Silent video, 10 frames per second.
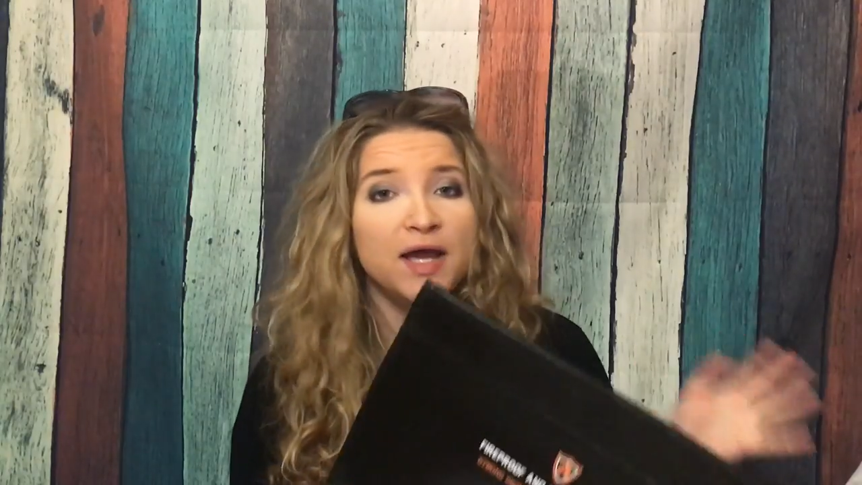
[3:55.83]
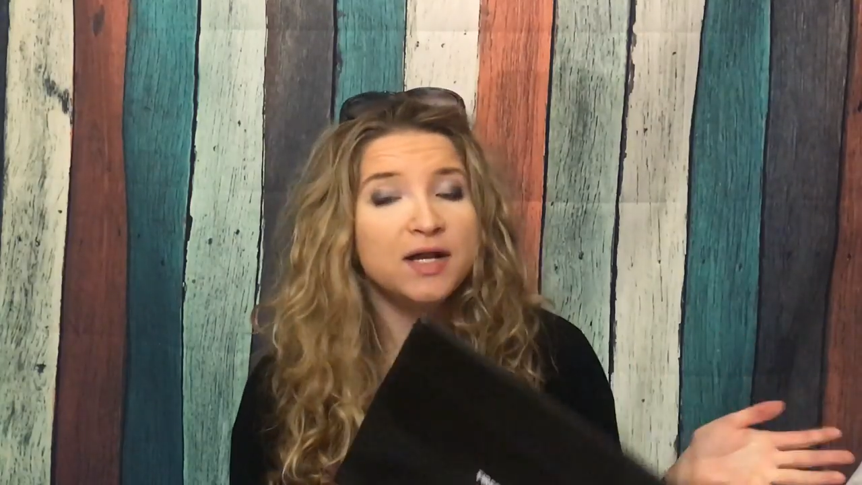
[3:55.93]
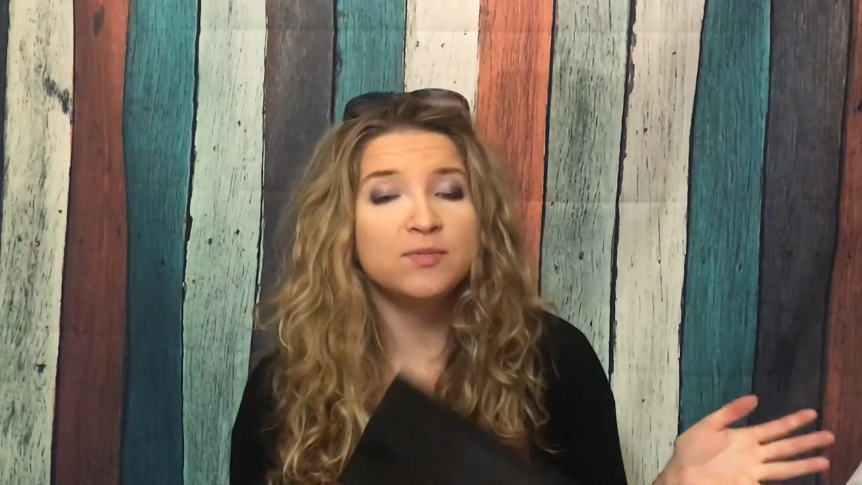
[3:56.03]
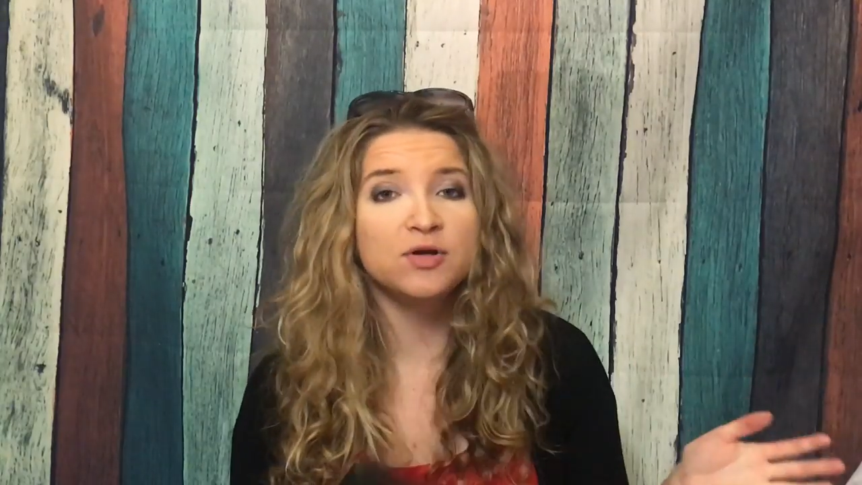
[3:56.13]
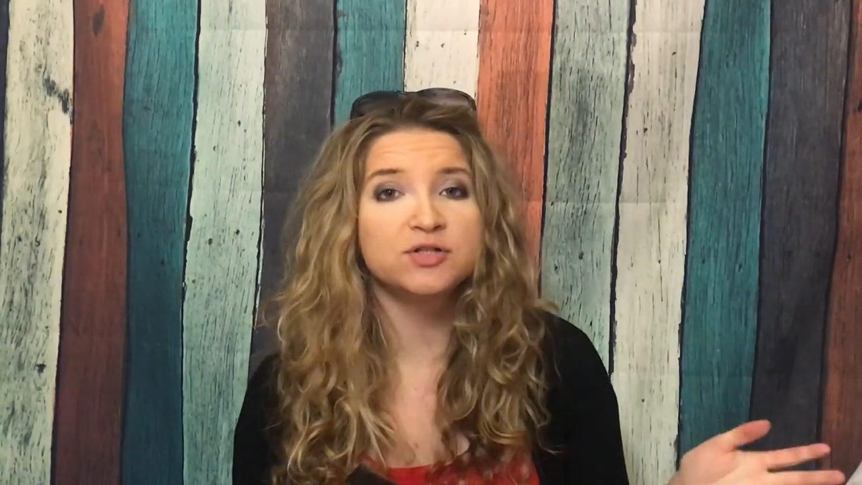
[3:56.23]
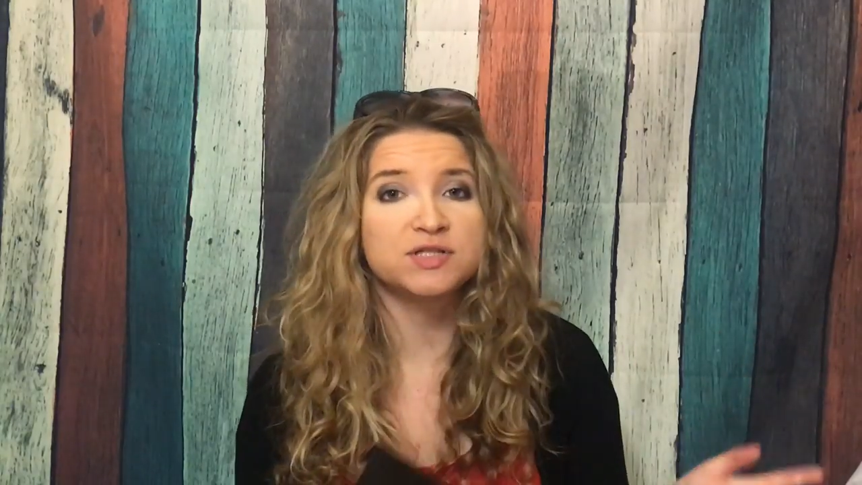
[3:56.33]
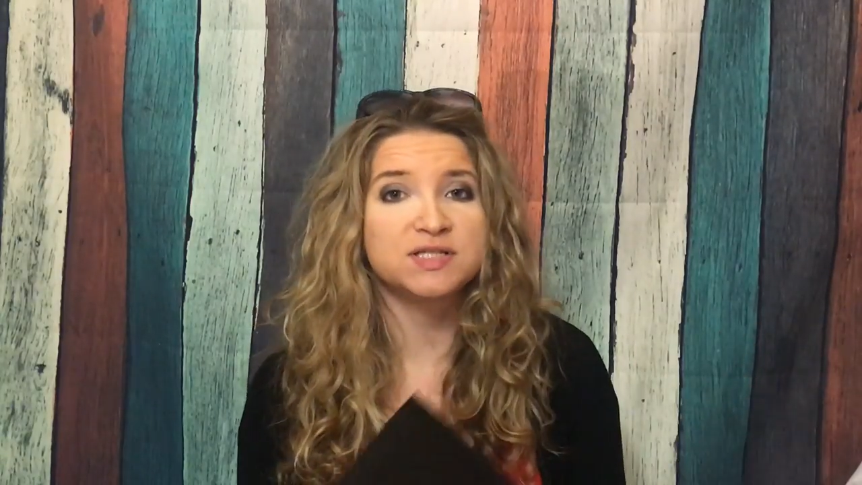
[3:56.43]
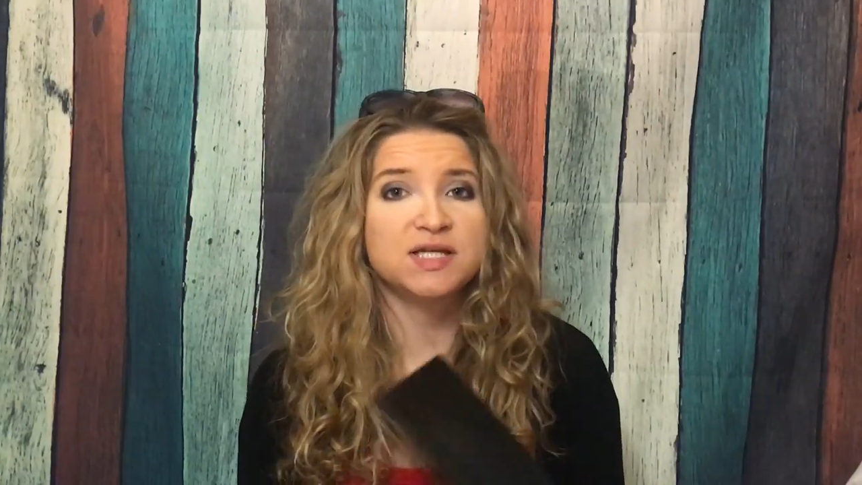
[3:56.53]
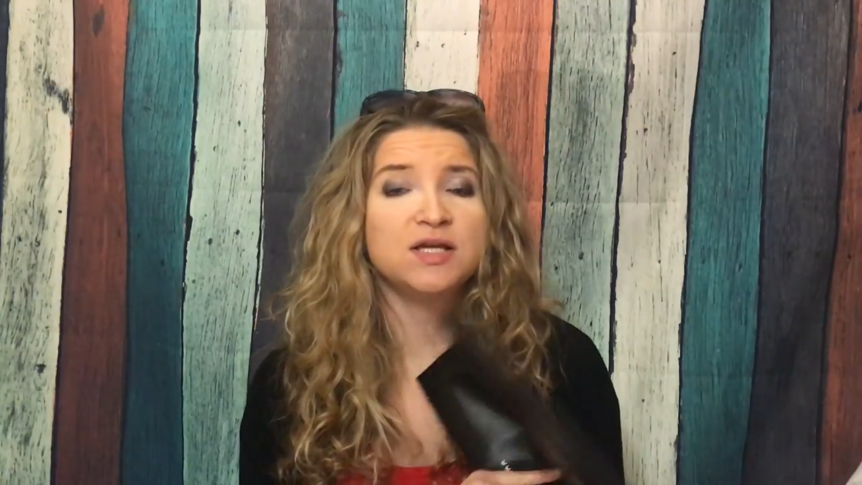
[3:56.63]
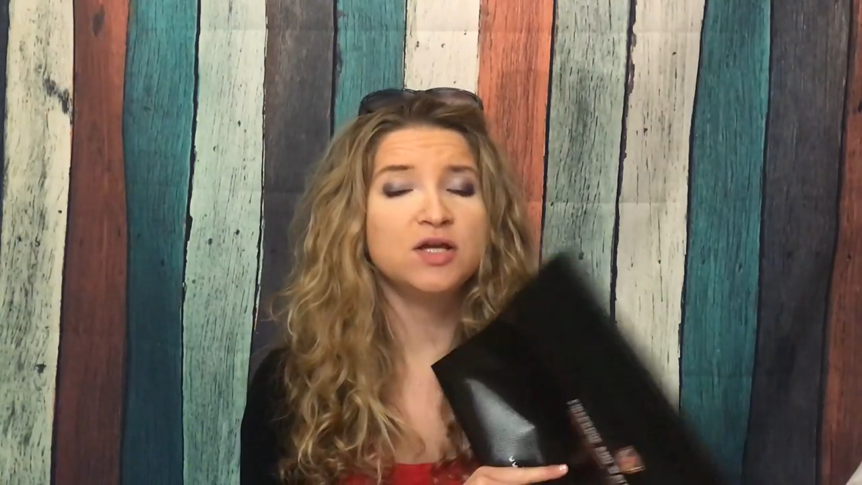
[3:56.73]
an
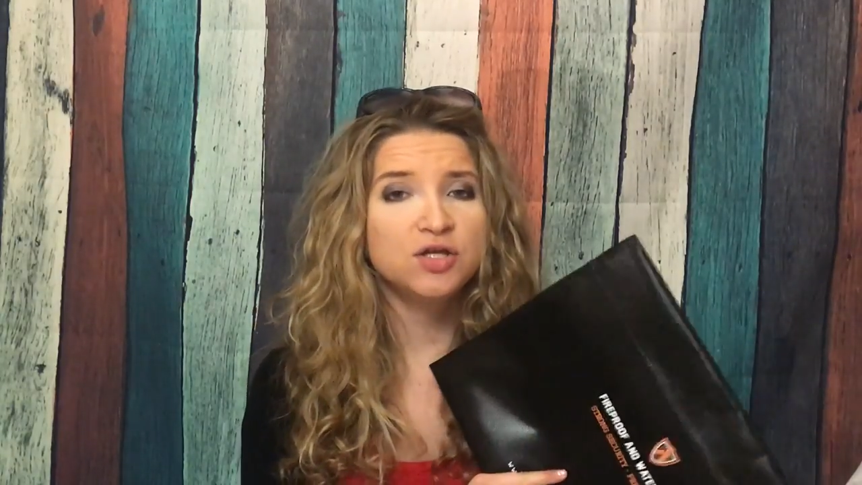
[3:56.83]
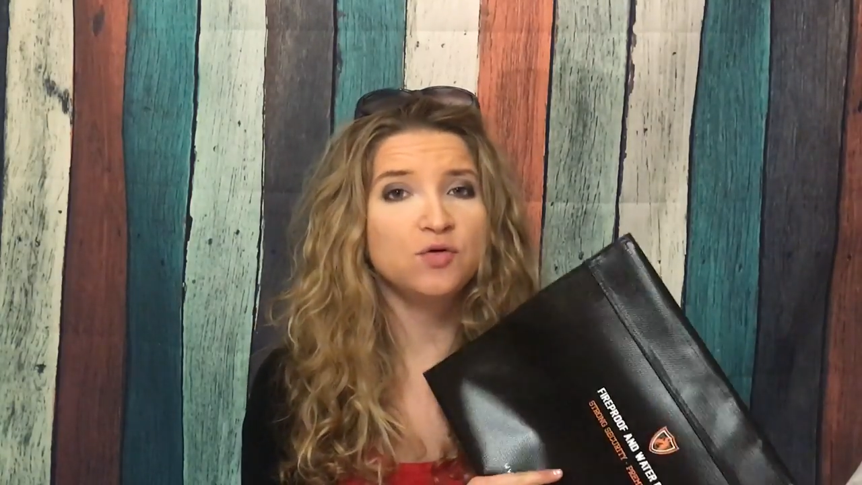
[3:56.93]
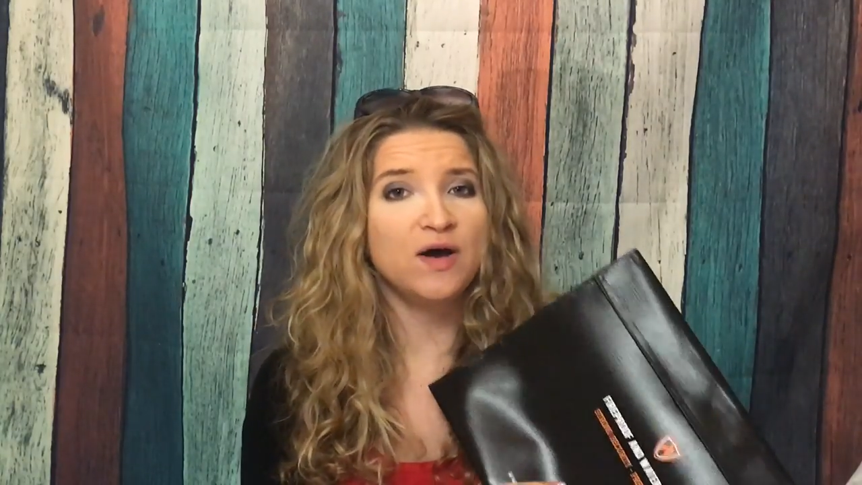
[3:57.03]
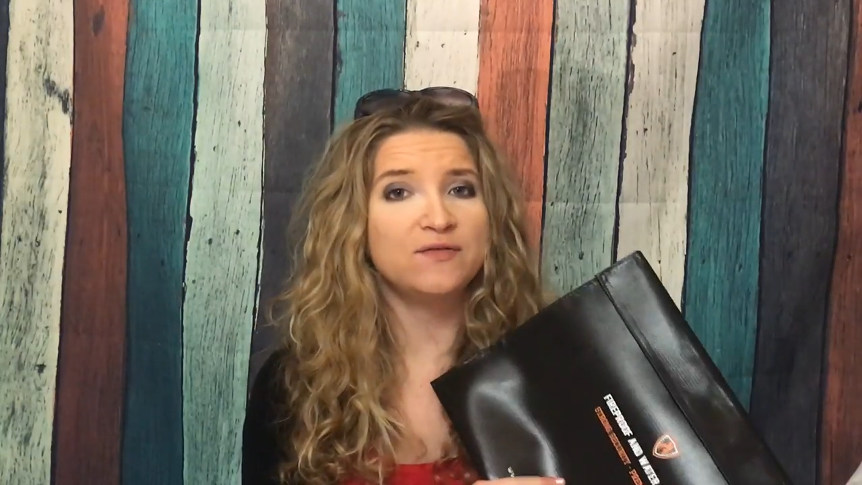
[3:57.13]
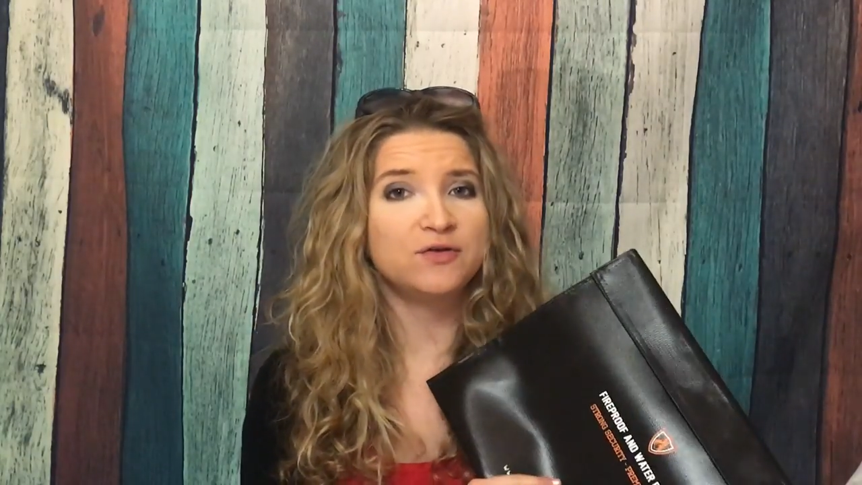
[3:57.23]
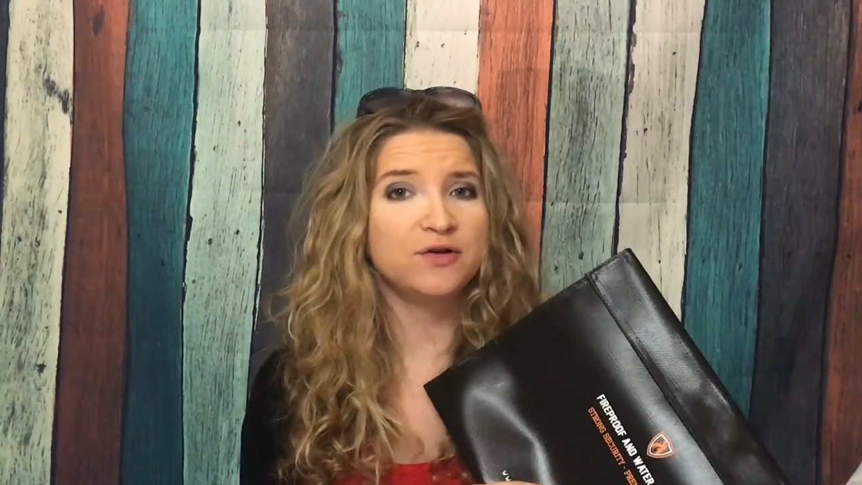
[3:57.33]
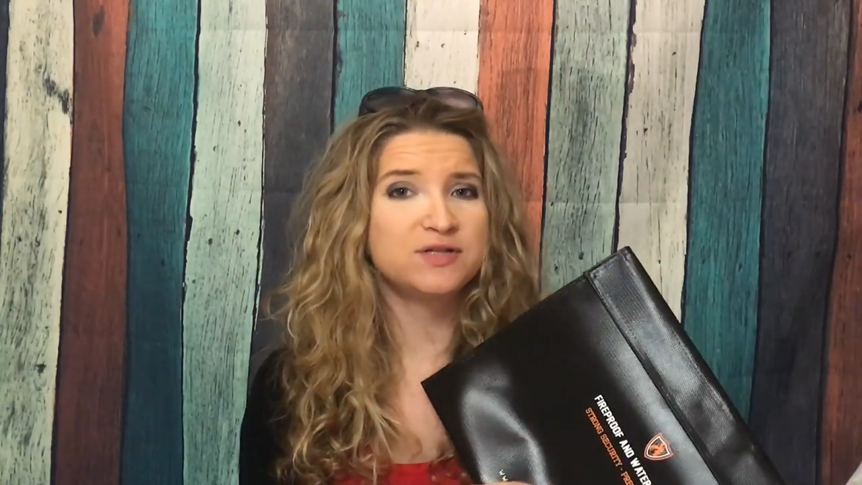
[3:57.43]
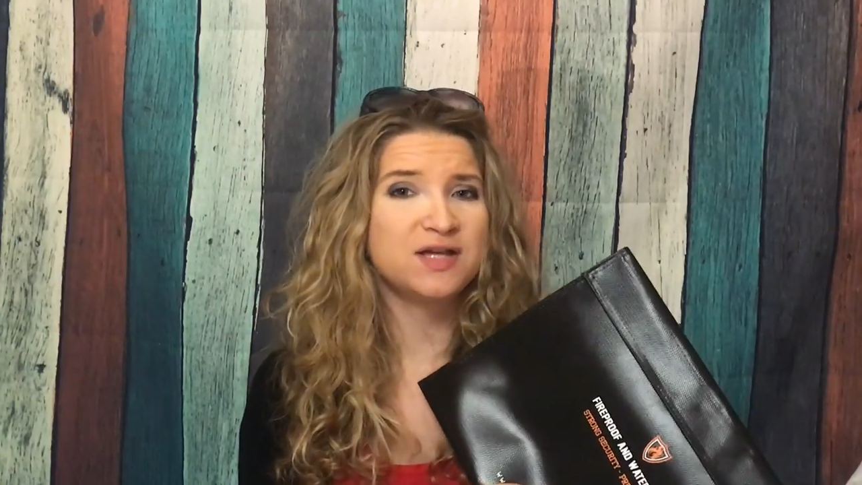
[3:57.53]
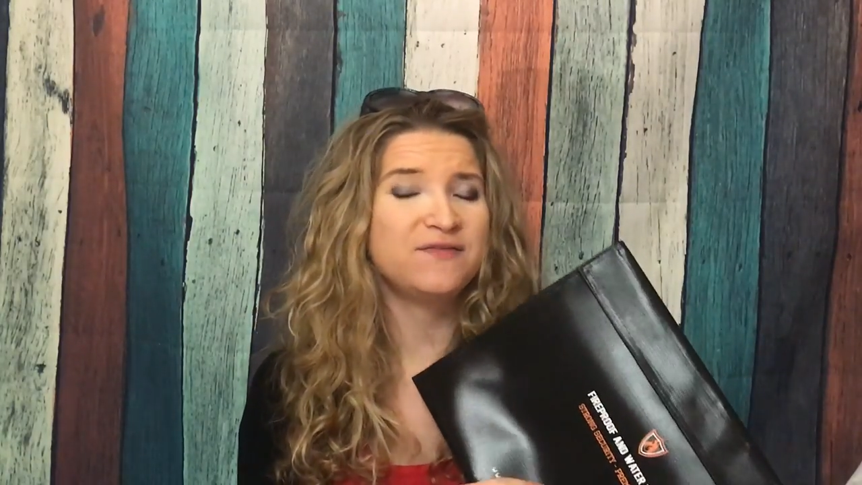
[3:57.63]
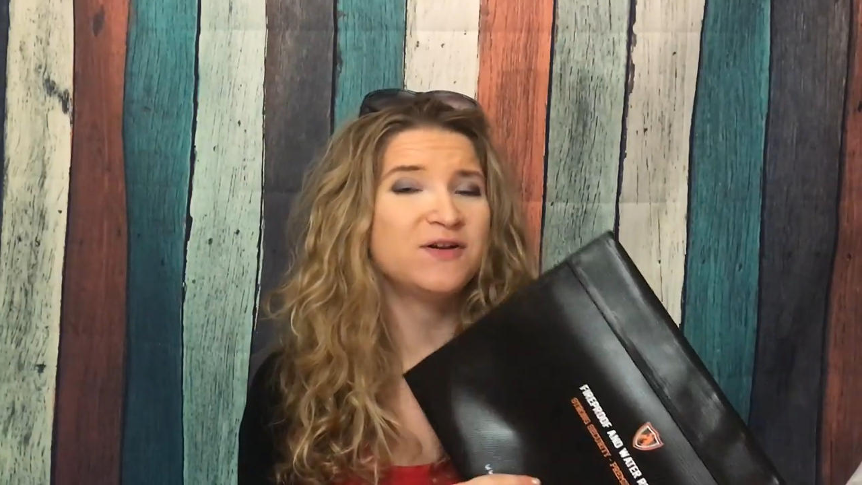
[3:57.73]
emergency, you have all your
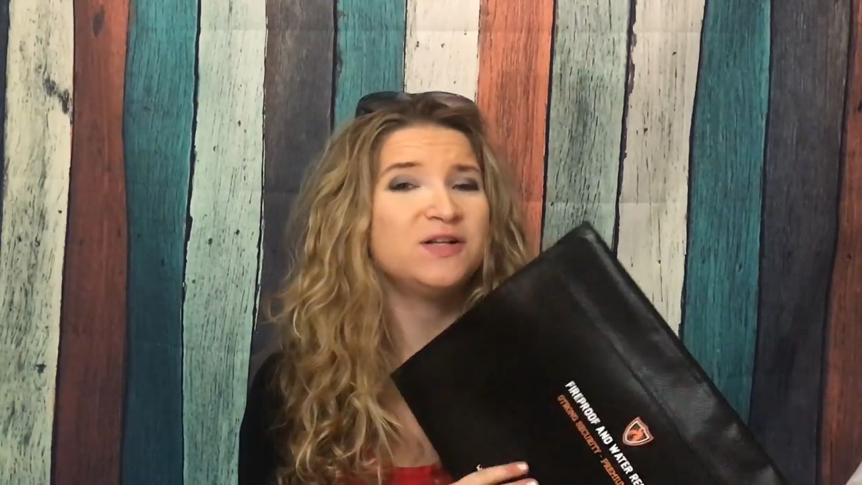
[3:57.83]
stuff here.